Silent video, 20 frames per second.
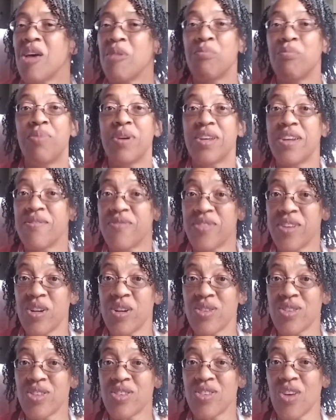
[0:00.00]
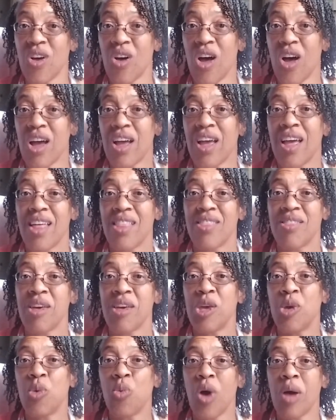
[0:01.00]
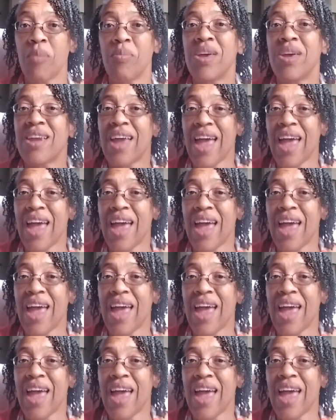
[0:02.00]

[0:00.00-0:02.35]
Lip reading: But if there's a song that you want me